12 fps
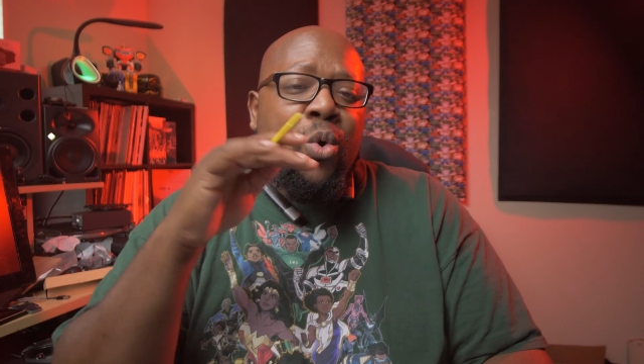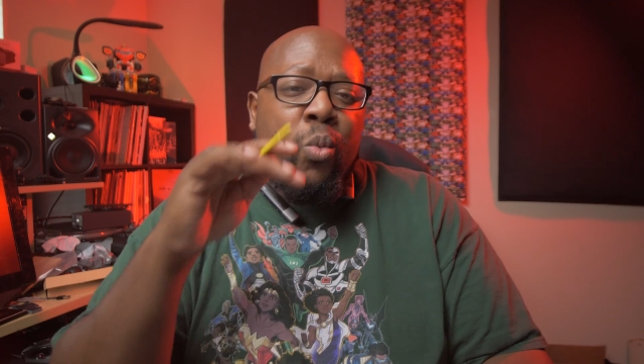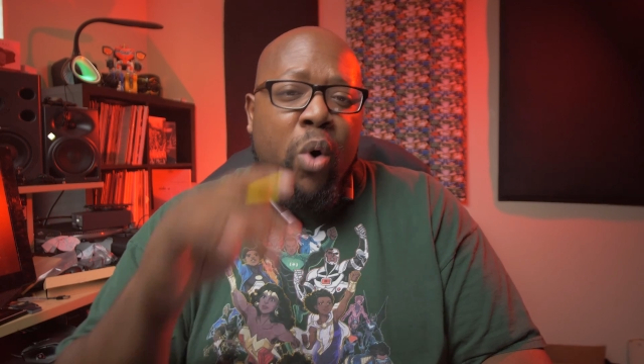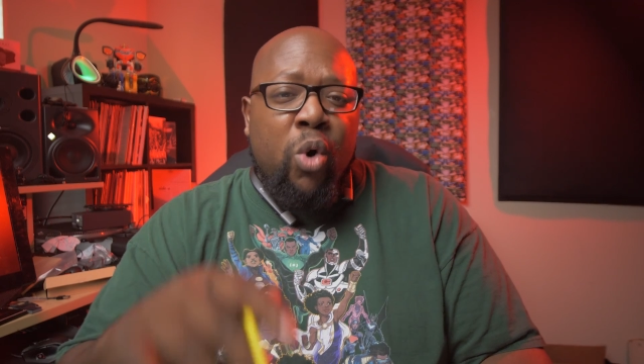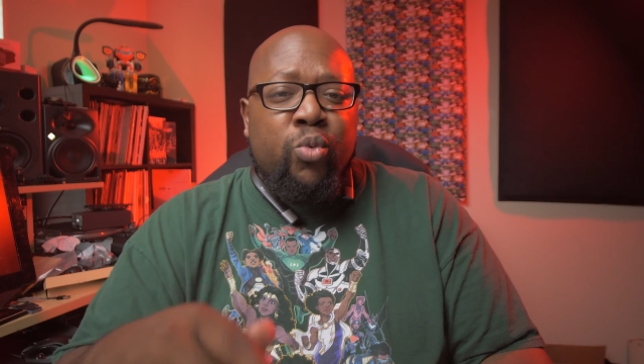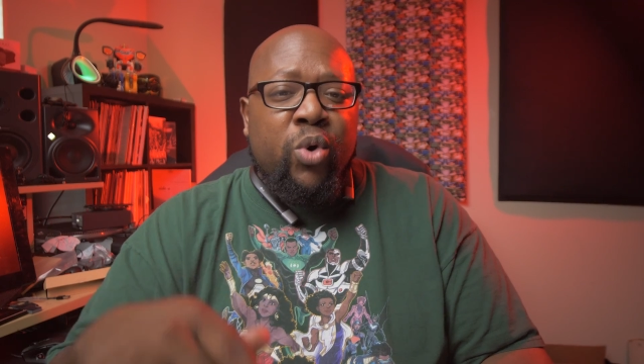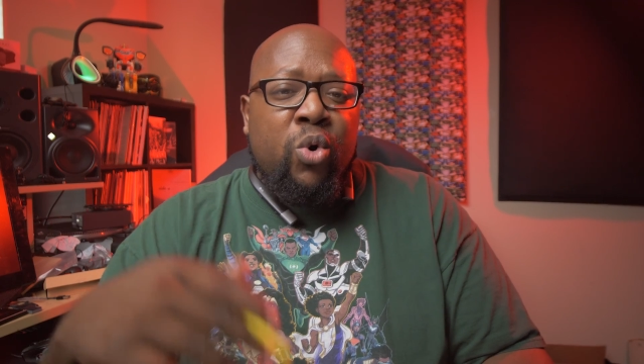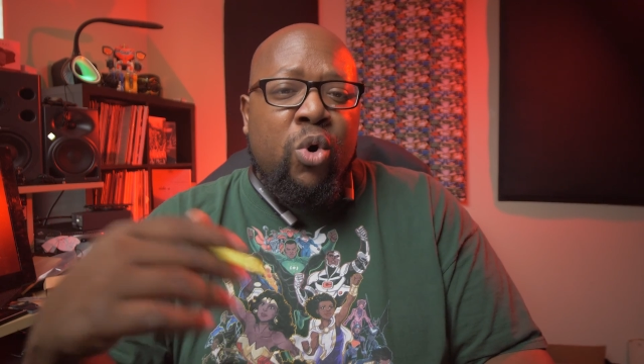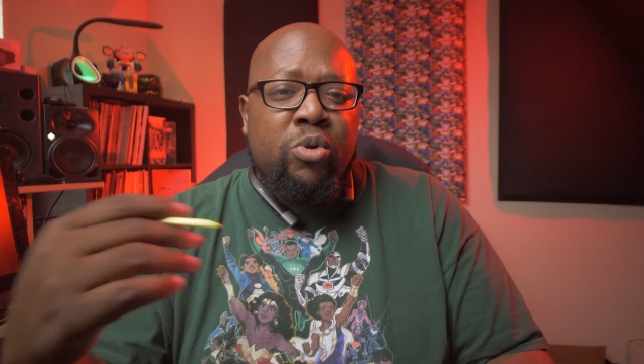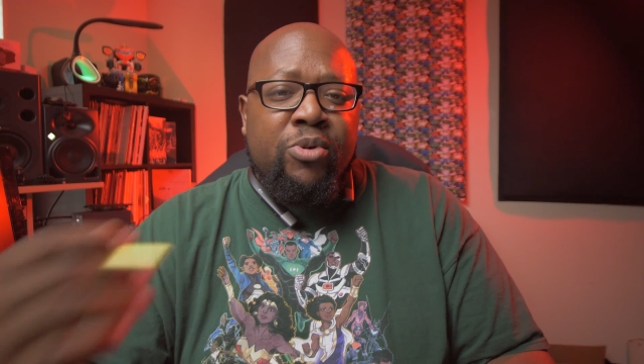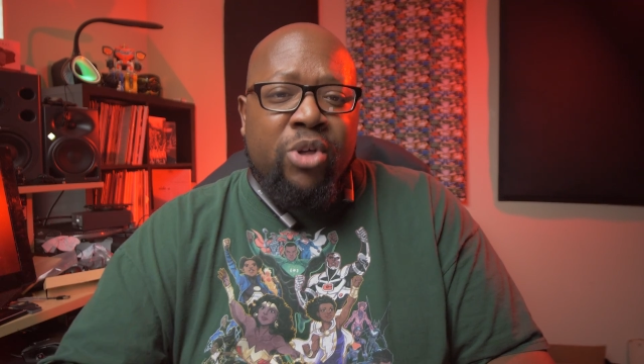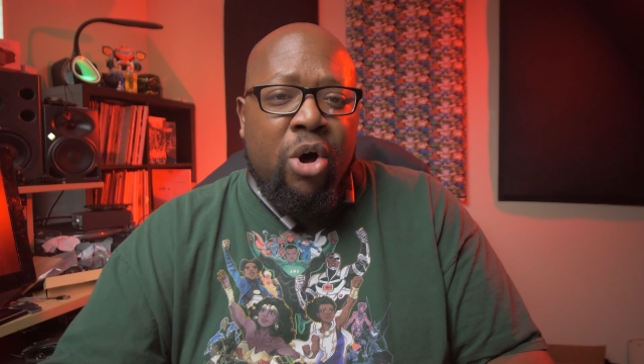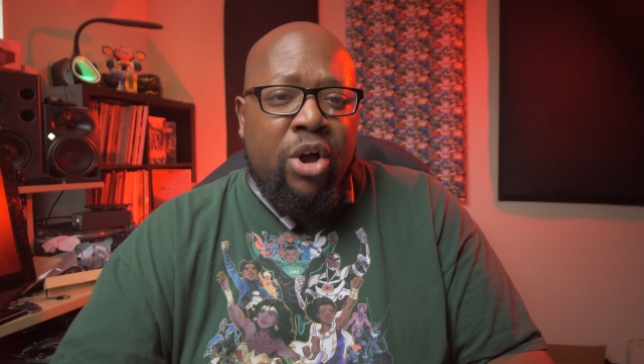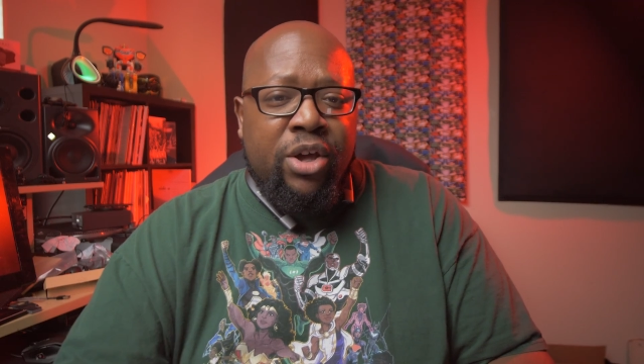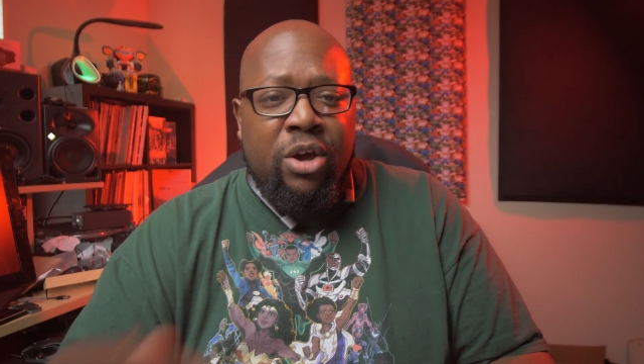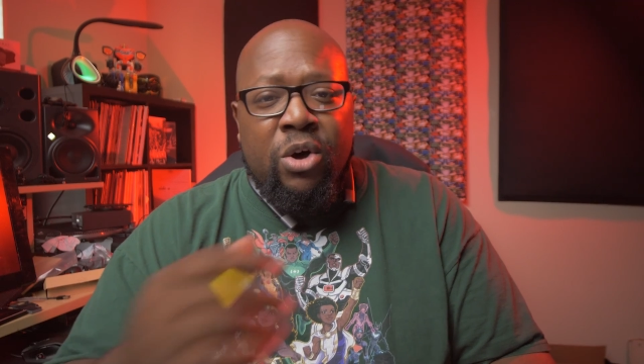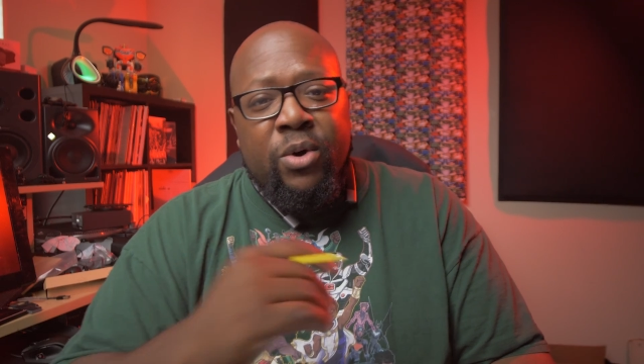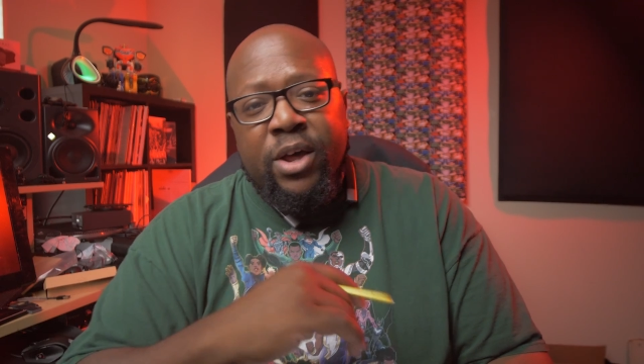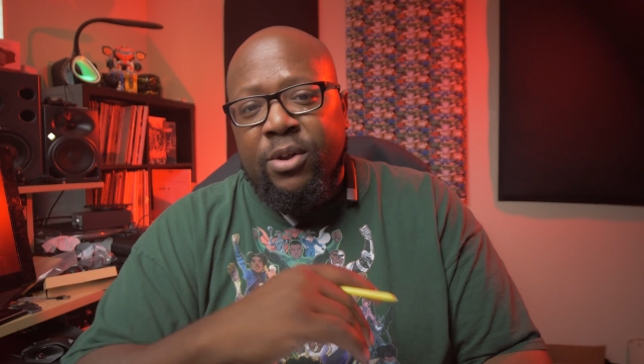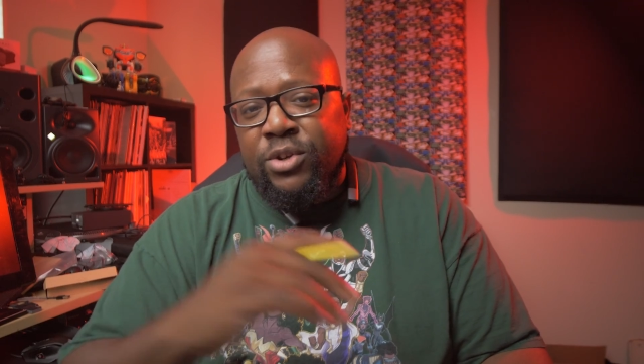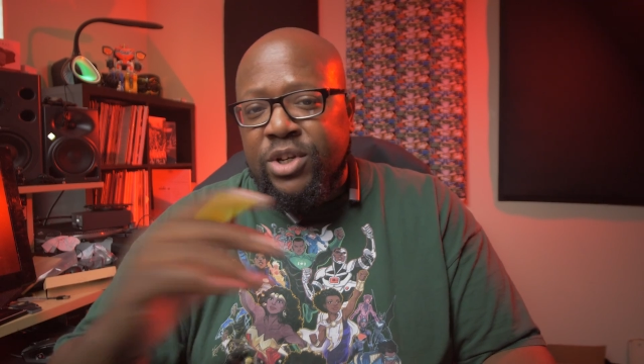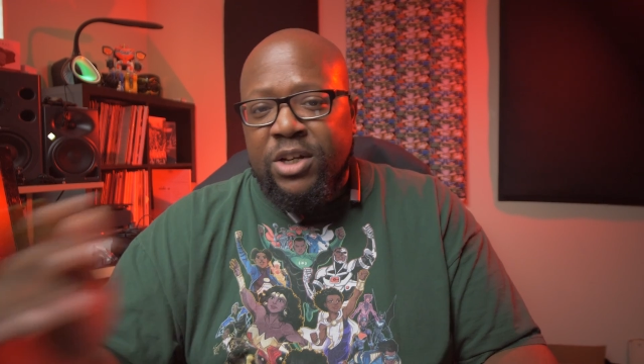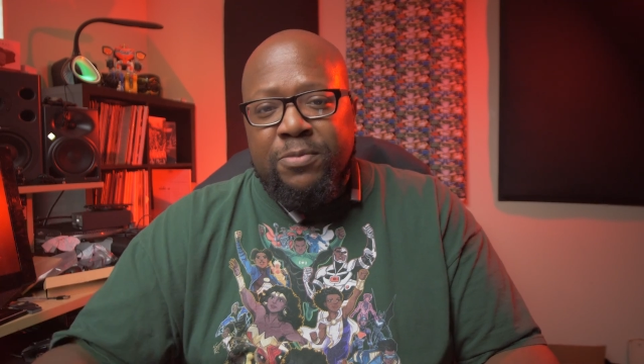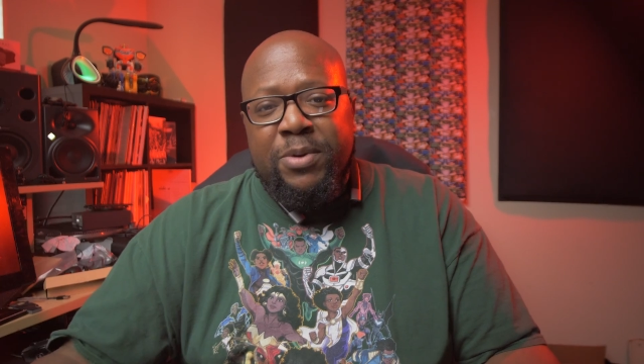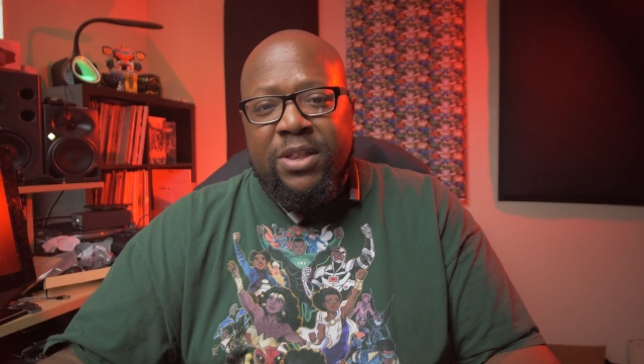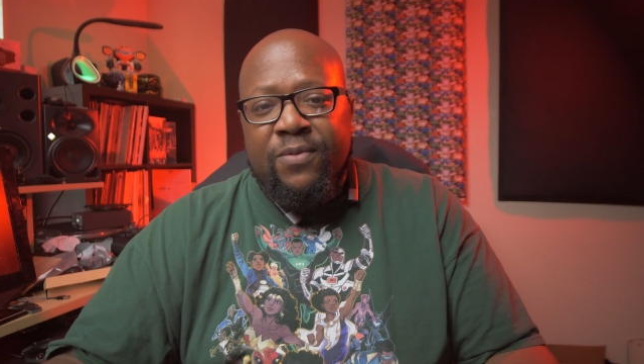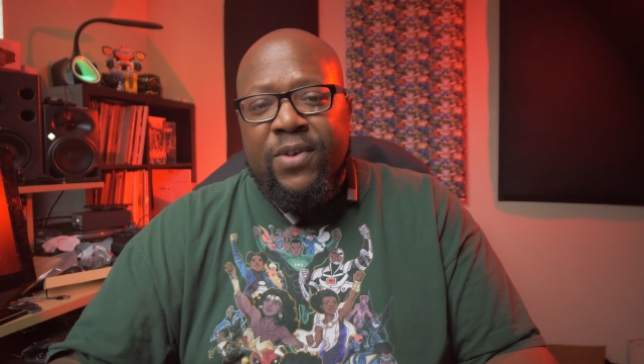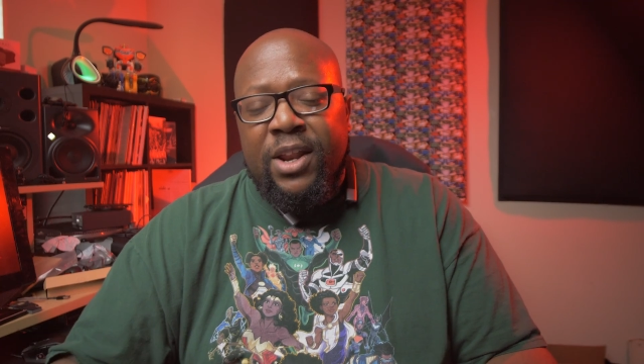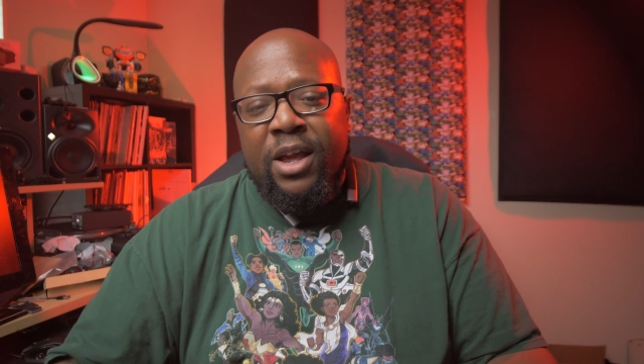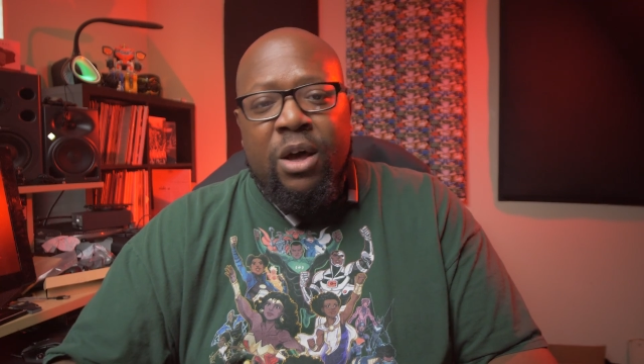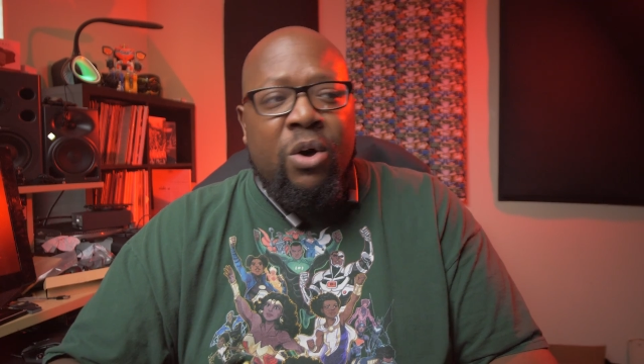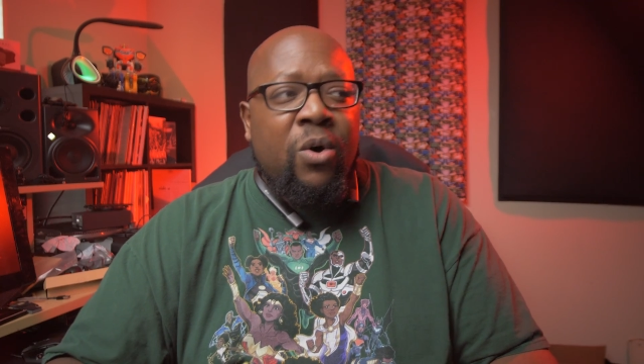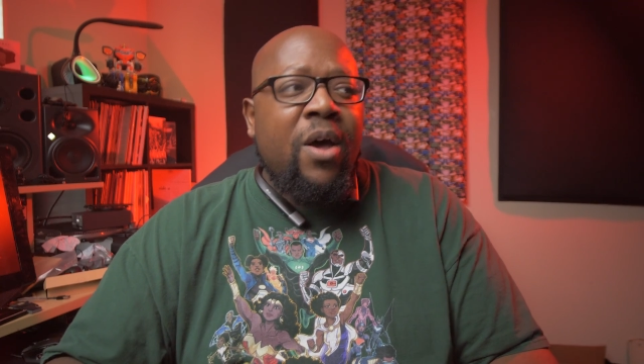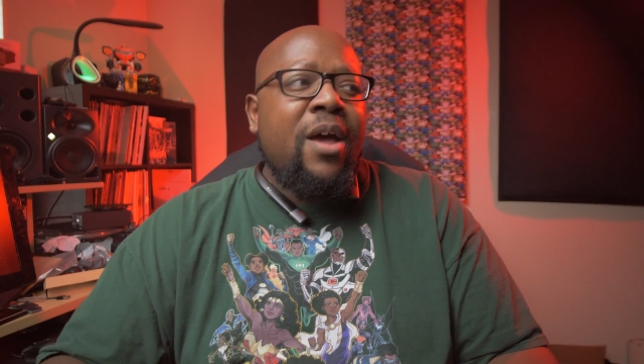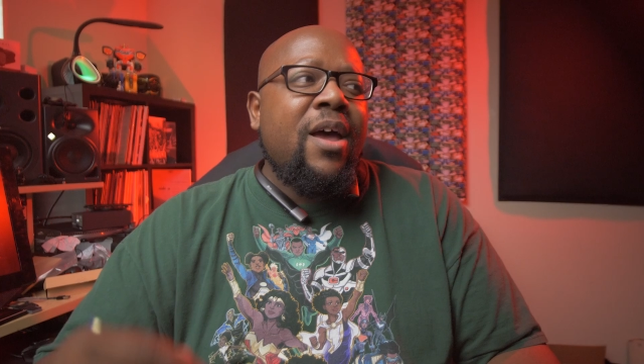won't record with audio. It'll just be the video.